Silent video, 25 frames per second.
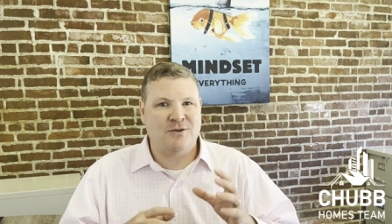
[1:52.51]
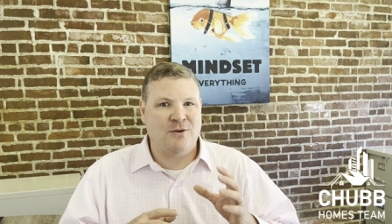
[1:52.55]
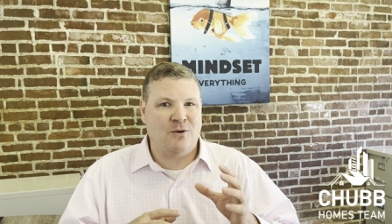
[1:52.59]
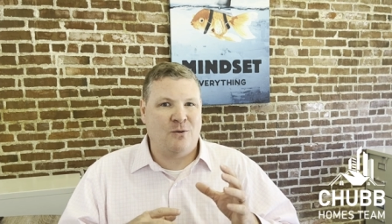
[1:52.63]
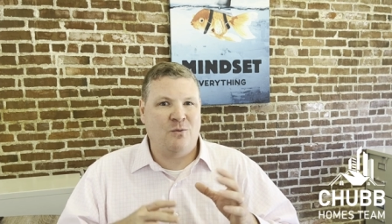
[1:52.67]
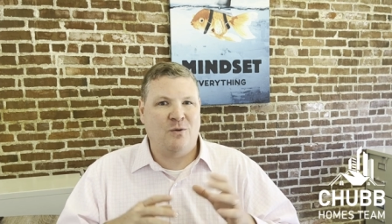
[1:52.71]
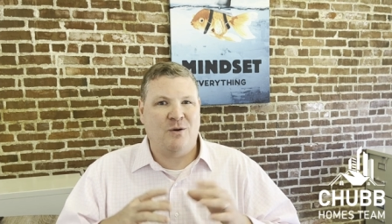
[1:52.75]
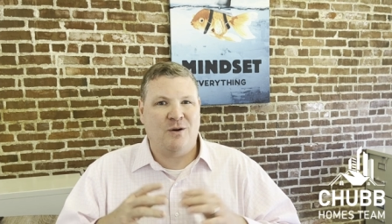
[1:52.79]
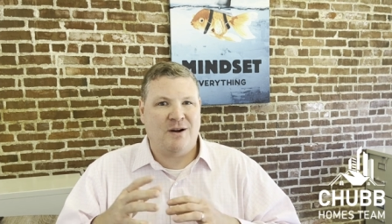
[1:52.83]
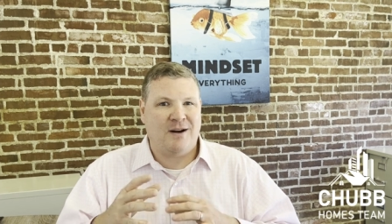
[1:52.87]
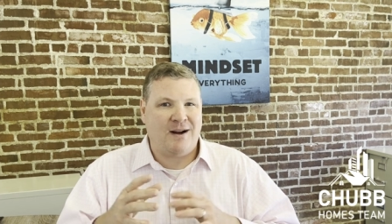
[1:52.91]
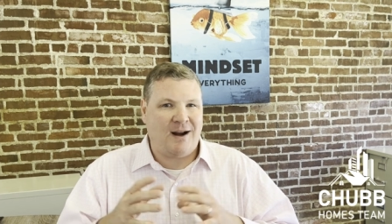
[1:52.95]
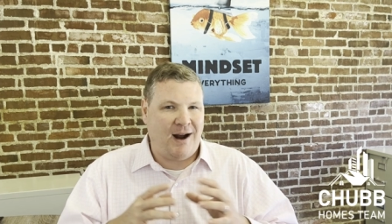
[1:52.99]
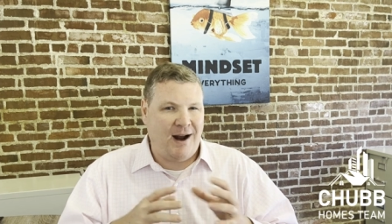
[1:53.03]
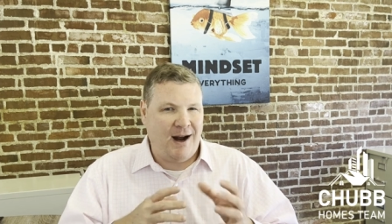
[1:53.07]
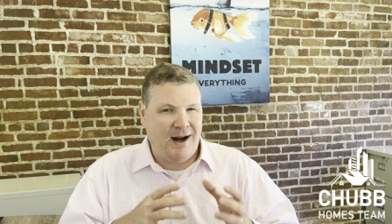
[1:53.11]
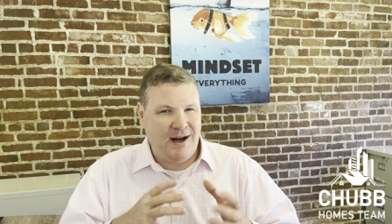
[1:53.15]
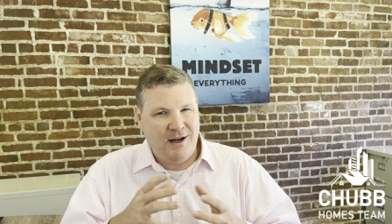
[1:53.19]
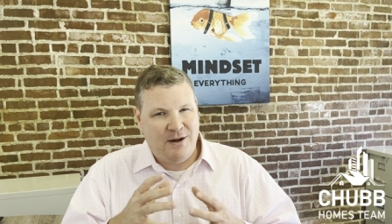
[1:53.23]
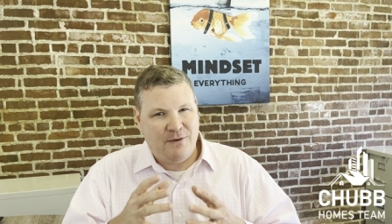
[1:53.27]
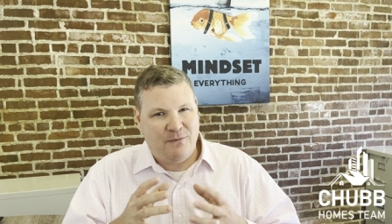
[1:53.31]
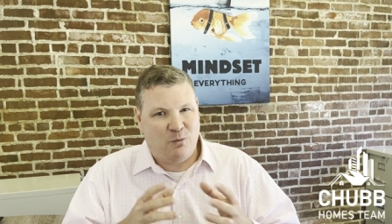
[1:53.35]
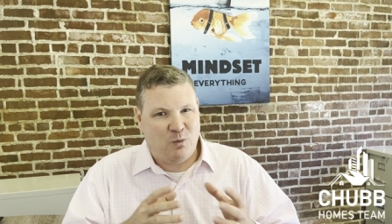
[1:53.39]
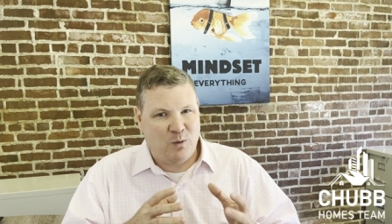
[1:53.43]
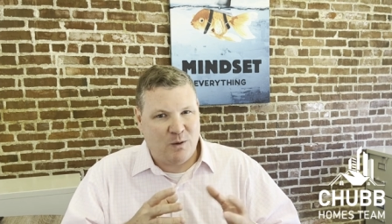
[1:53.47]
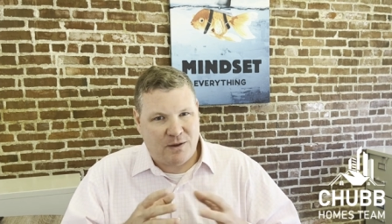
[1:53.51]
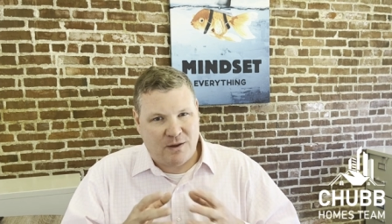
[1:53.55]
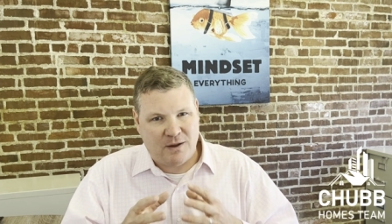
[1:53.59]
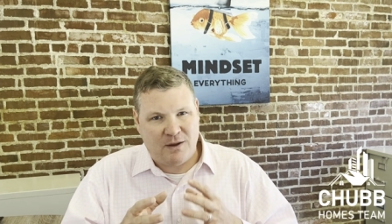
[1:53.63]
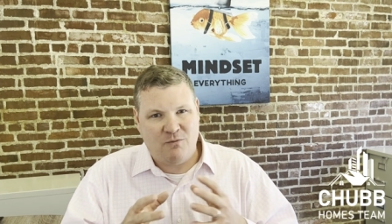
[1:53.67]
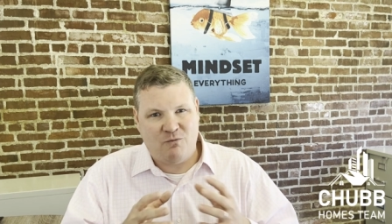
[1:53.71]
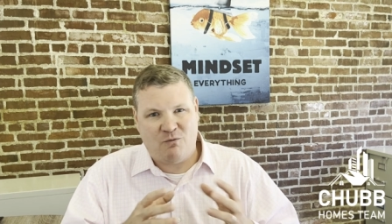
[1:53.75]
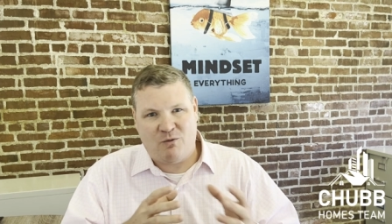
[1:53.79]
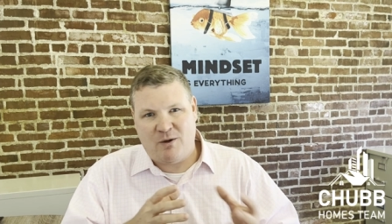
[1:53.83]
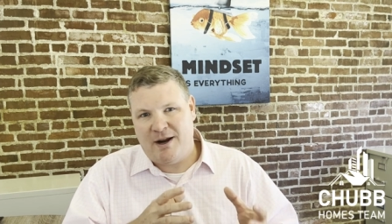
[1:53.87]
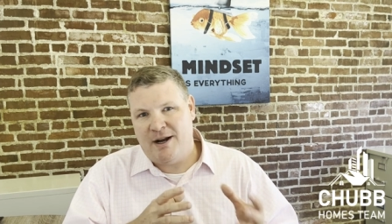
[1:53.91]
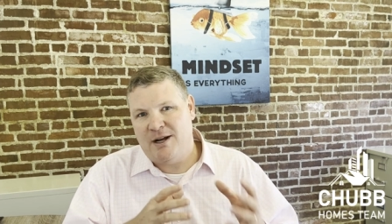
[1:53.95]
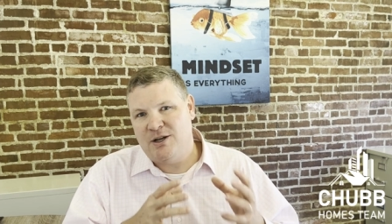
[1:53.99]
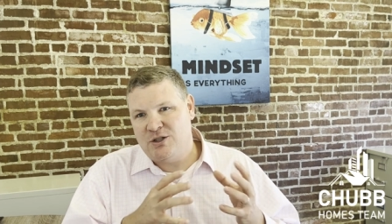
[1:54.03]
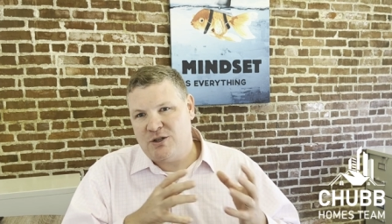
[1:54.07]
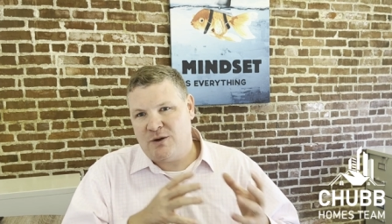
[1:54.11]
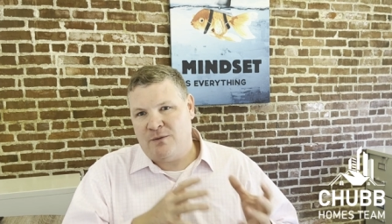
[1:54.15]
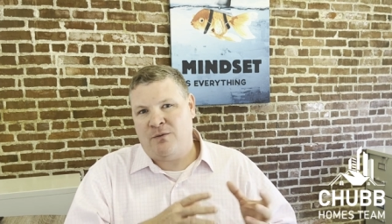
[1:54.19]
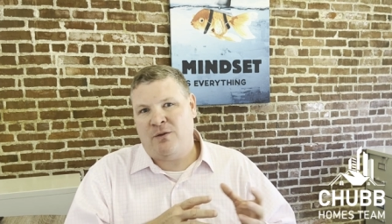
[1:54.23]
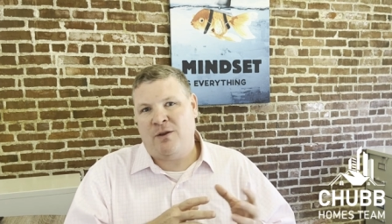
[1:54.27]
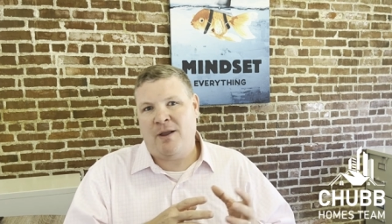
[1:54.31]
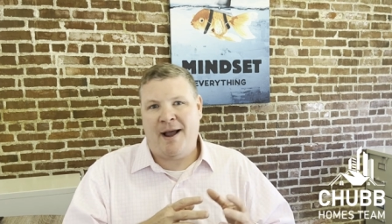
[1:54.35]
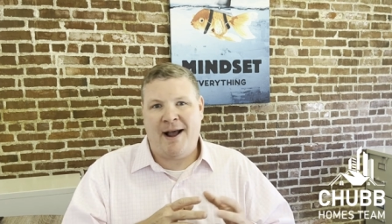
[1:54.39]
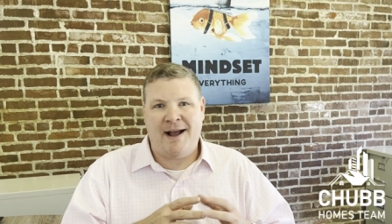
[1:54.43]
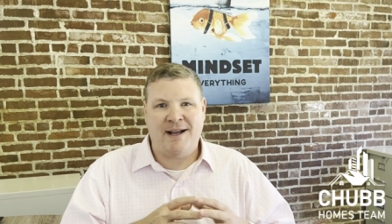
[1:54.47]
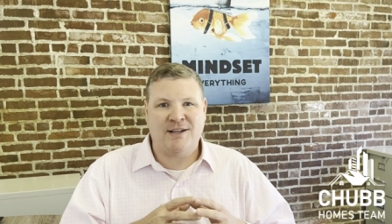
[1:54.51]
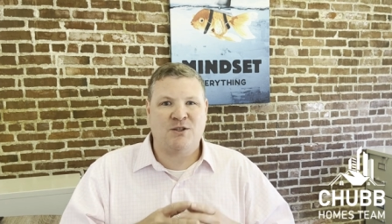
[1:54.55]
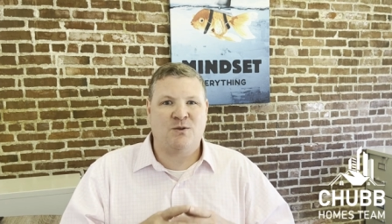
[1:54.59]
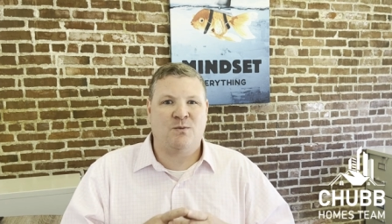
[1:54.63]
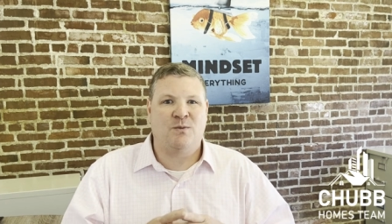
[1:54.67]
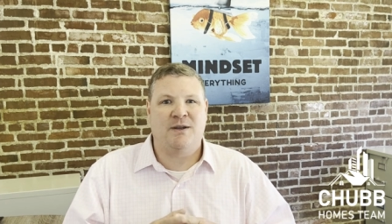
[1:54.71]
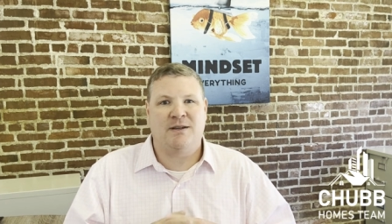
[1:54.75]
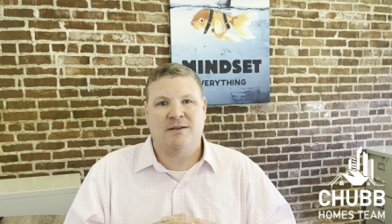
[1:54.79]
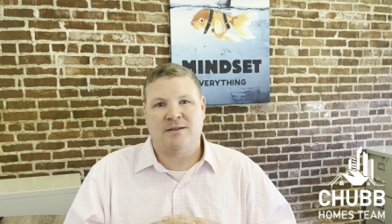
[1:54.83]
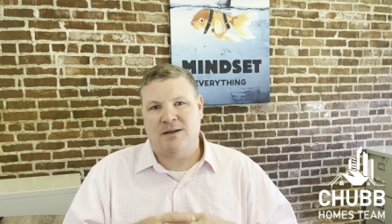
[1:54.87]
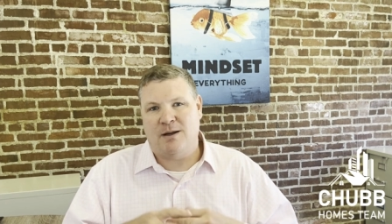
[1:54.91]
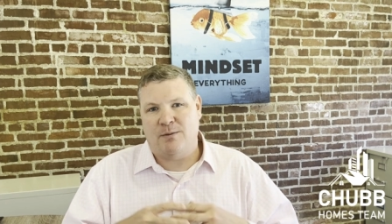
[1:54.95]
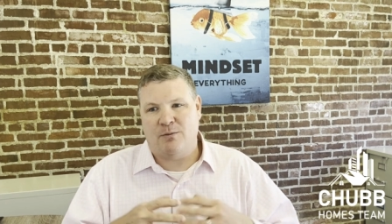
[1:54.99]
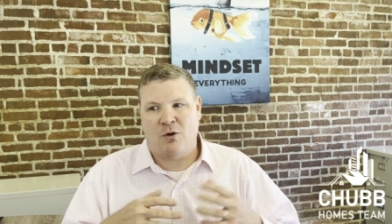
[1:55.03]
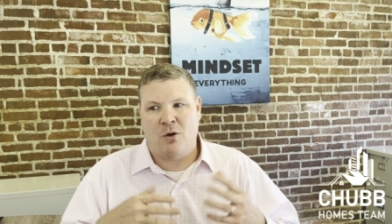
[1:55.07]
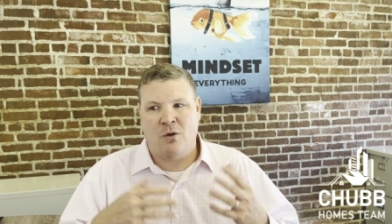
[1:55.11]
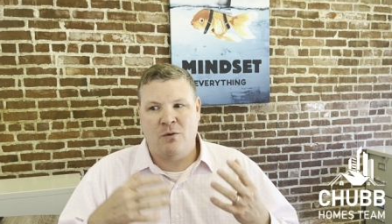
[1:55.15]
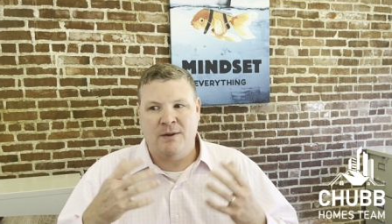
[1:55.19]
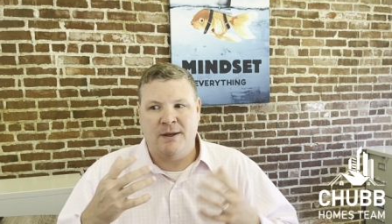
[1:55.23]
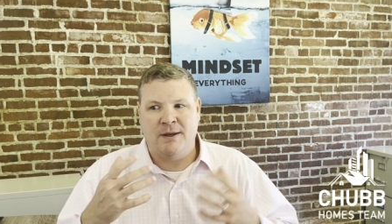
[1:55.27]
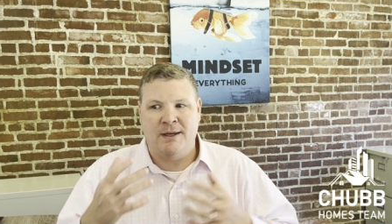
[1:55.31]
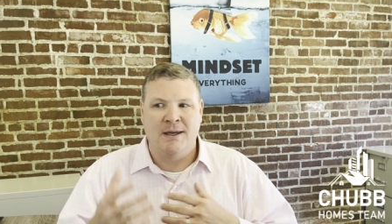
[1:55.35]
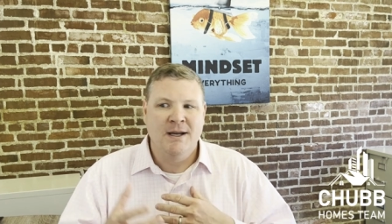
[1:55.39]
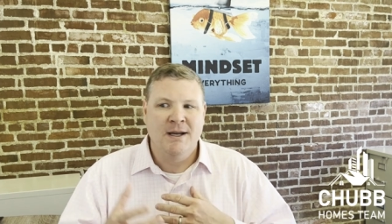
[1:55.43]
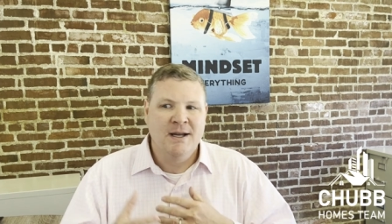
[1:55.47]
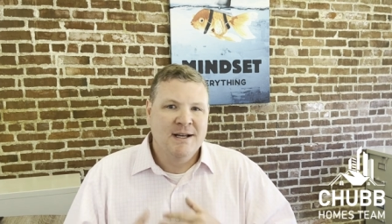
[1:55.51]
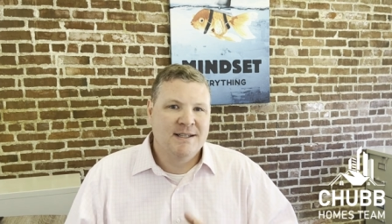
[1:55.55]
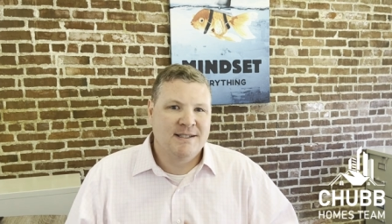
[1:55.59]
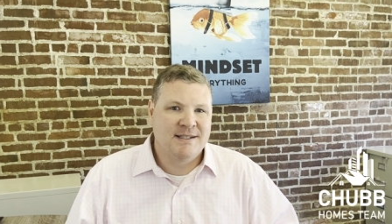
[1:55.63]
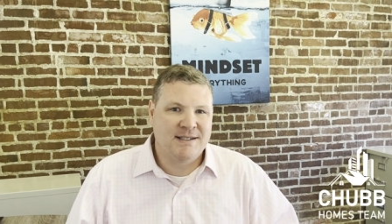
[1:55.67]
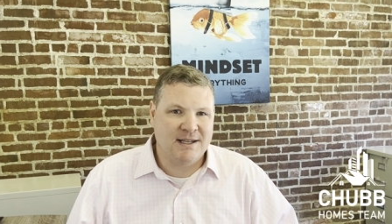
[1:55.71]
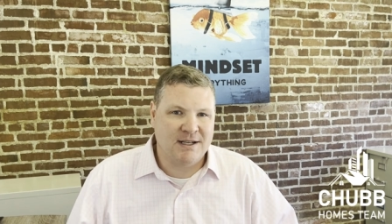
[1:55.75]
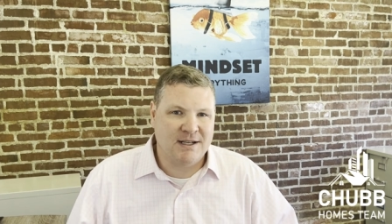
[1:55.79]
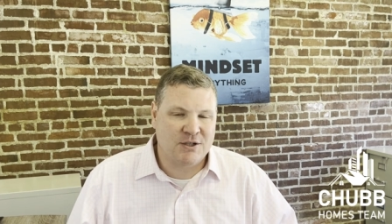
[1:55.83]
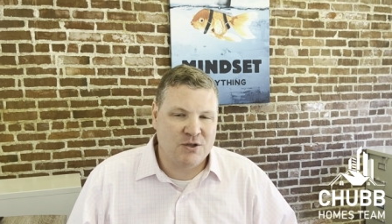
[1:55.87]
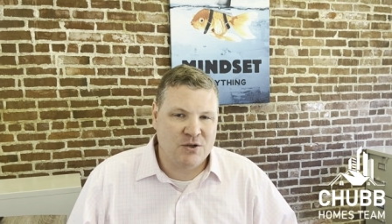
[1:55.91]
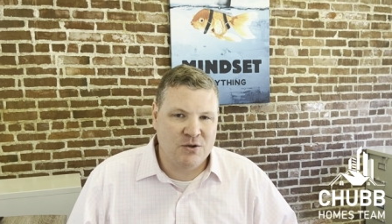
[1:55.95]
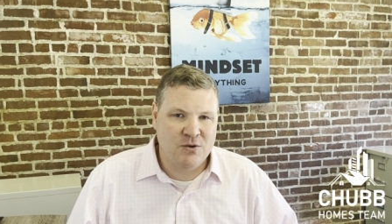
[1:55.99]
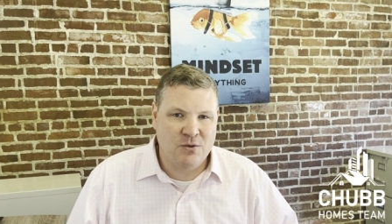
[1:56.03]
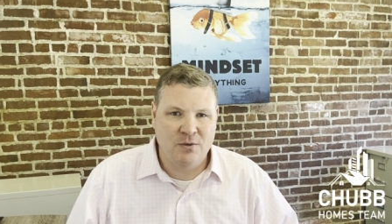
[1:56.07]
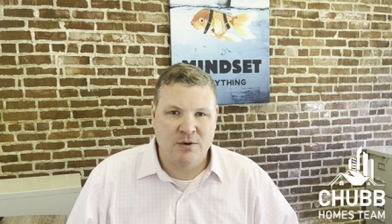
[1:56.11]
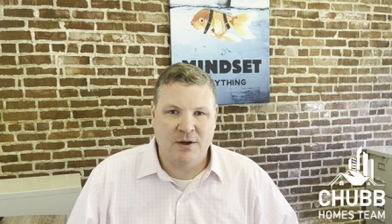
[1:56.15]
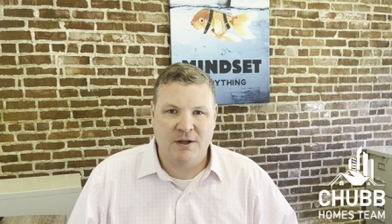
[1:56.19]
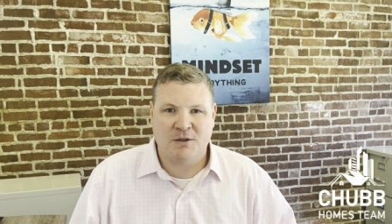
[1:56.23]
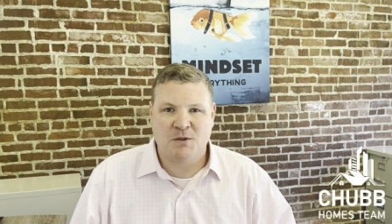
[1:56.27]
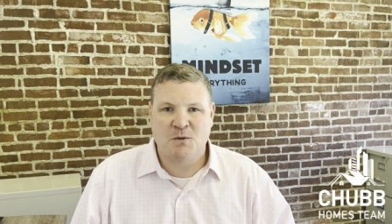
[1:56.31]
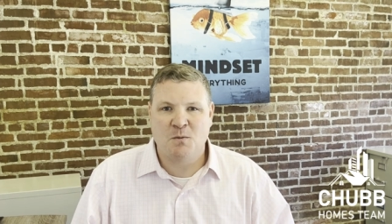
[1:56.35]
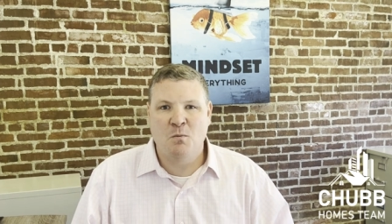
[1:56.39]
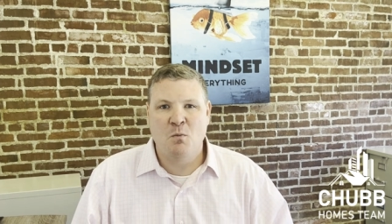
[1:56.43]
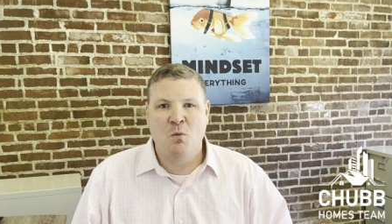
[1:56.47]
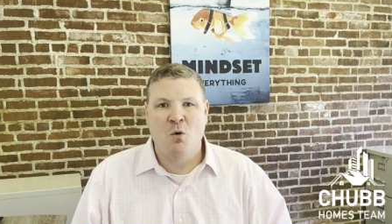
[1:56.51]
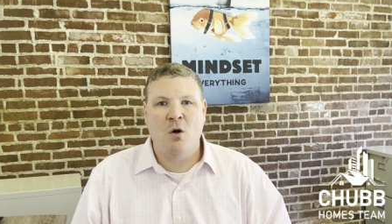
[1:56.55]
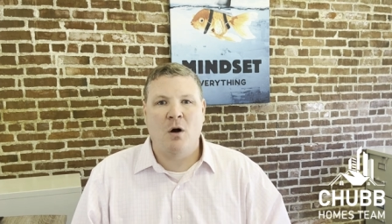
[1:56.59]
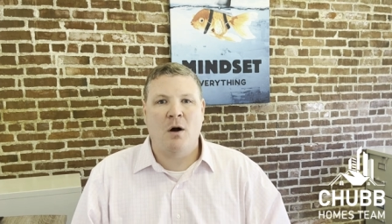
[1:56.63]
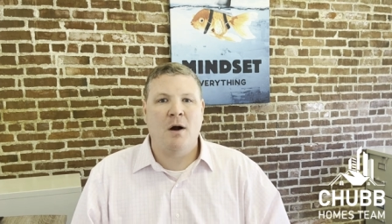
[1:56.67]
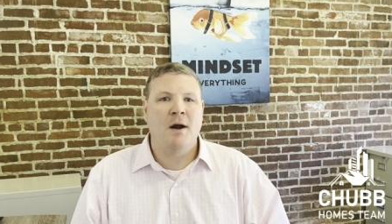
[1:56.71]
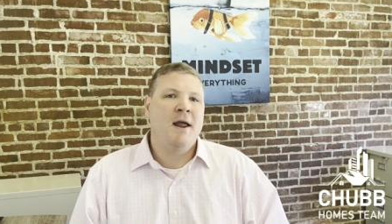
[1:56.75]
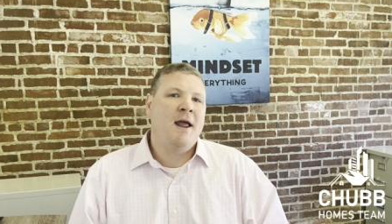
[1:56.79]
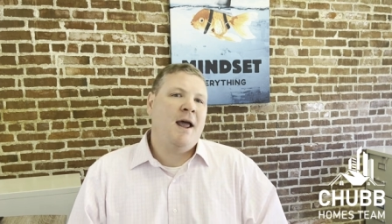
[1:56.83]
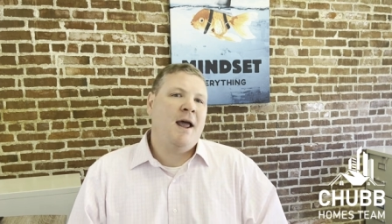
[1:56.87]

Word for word: so we're kind of within range of last week's number, only 6 units more.